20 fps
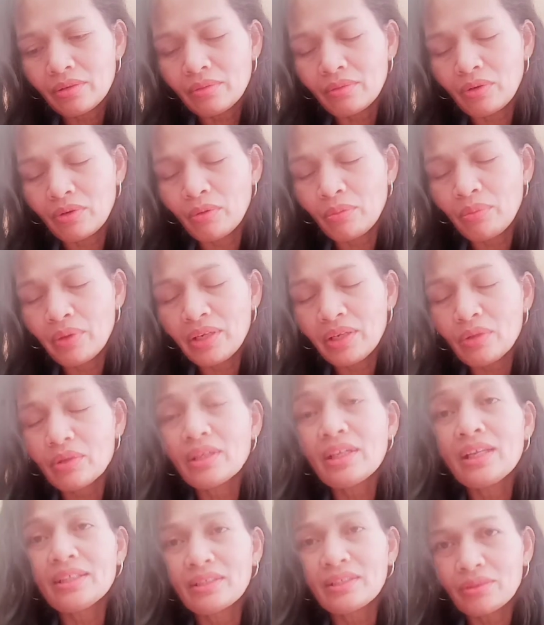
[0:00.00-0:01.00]
open,
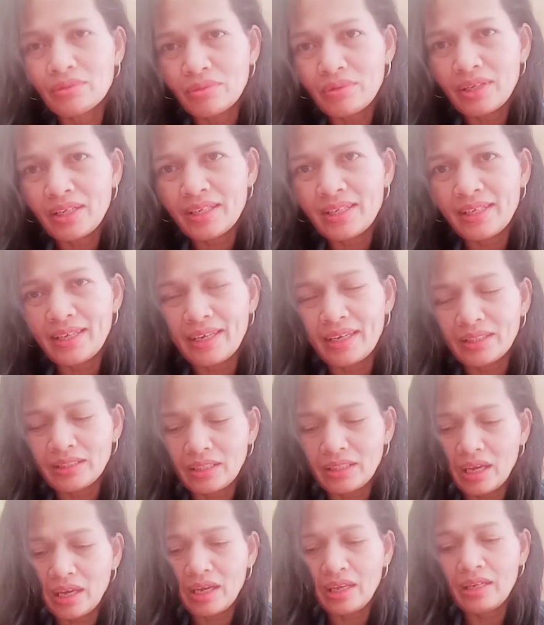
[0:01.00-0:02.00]
let's read. Yes,
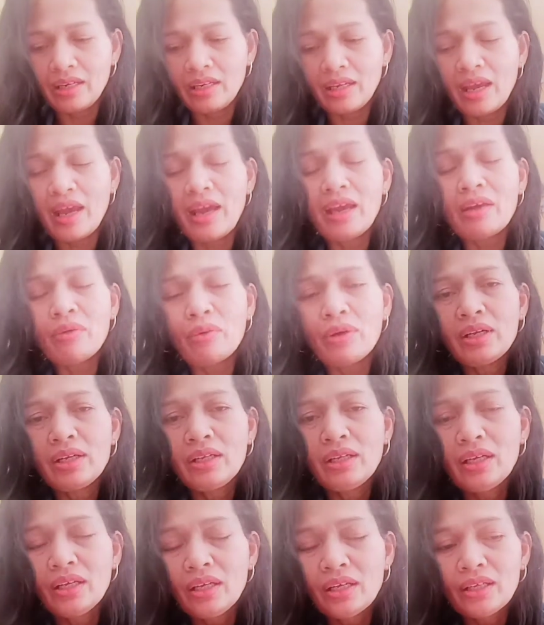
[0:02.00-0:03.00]
I will
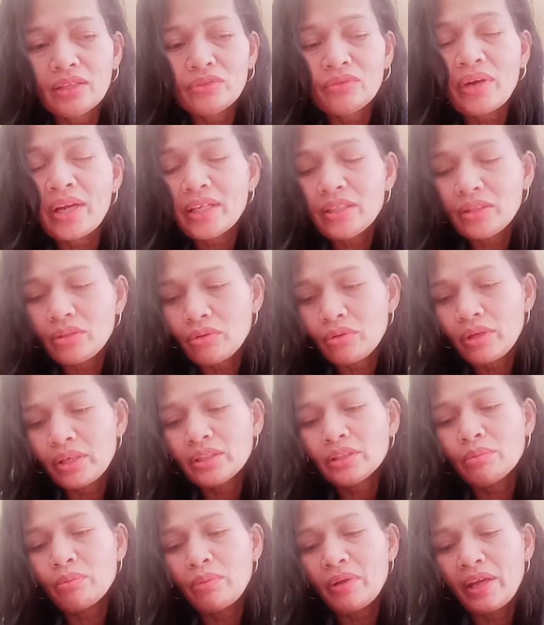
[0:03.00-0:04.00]
try to
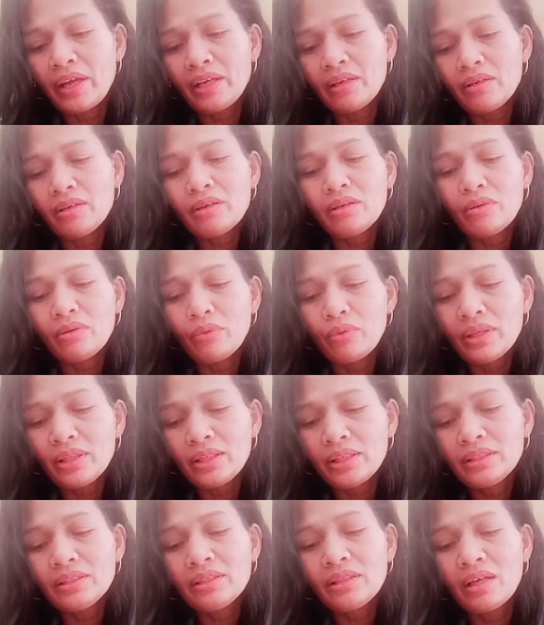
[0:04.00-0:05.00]
explain what
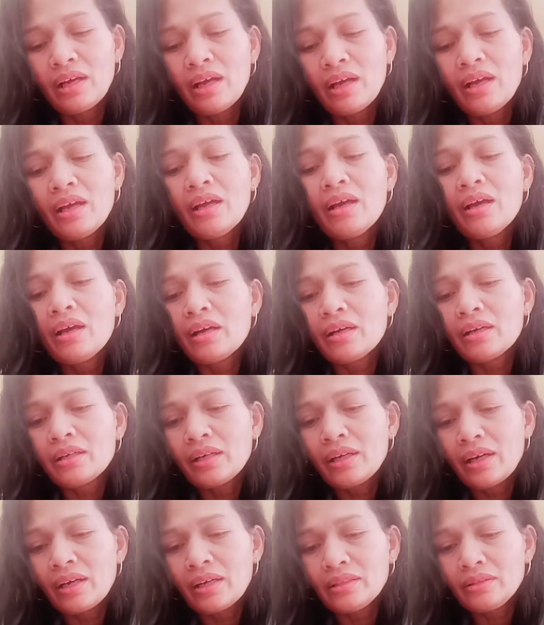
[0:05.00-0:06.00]
is the
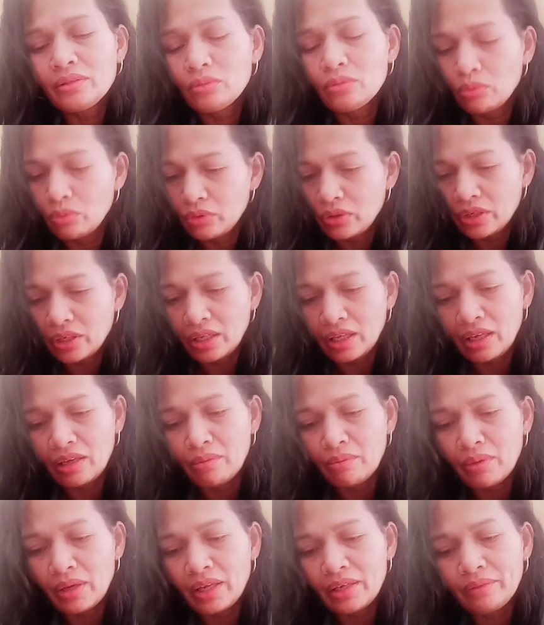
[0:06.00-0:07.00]
God's word.
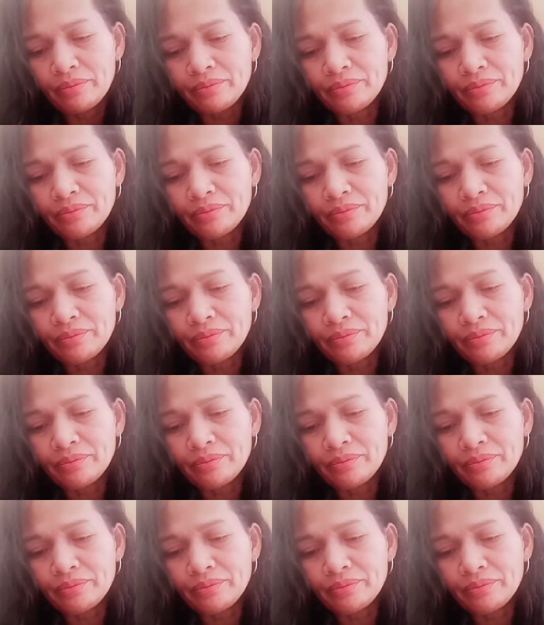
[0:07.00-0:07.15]
Amen.